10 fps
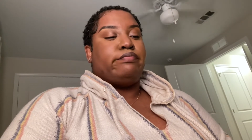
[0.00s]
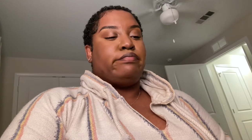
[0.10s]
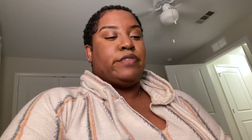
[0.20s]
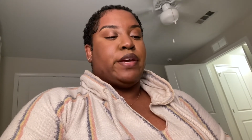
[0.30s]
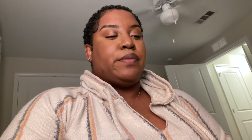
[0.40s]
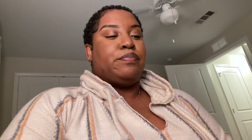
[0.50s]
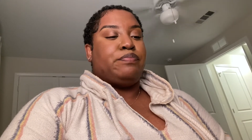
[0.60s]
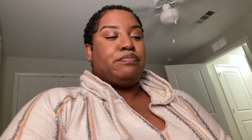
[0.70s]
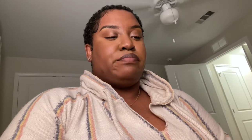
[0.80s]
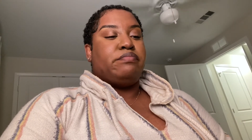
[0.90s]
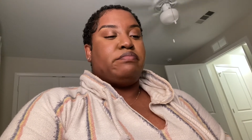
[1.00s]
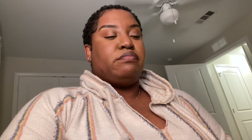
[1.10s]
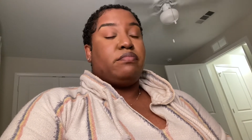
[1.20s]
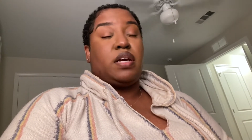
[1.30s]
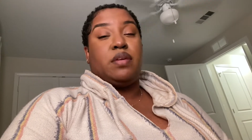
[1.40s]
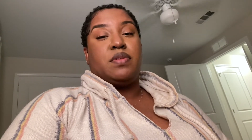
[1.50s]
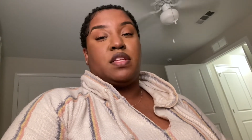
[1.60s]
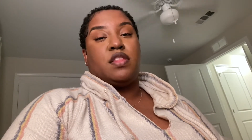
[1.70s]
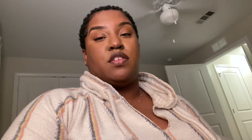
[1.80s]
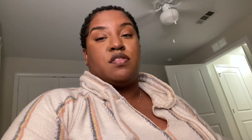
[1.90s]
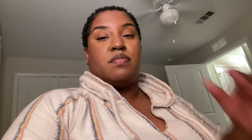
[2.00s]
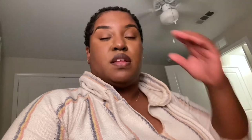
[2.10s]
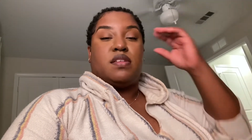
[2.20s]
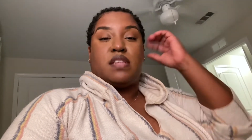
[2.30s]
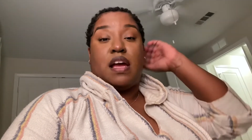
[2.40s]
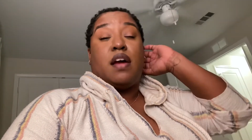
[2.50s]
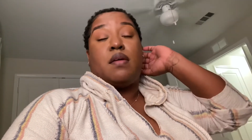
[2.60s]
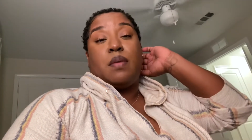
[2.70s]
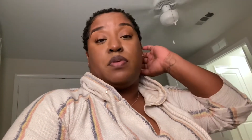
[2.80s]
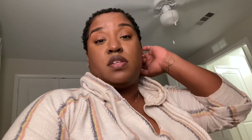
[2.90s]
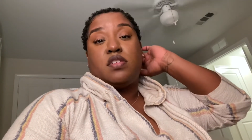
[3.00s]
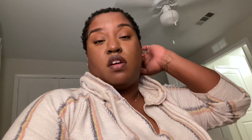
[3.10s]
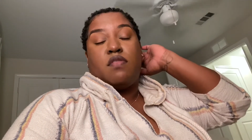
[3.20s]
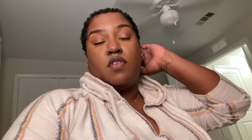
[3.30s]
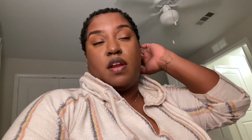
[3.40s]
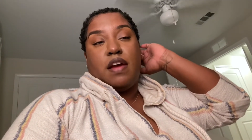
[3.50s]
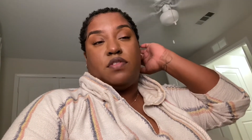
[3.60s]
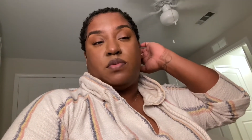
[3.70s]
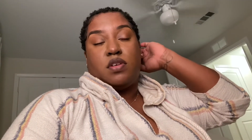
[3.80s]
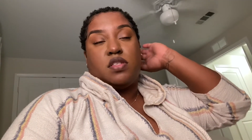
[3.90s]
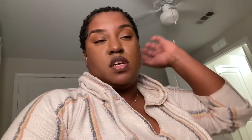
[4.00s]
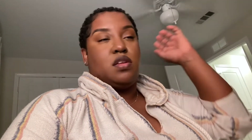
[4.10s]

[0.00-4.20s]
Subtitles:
yeah, probably within 30 minutes I put a scarf on afterwards.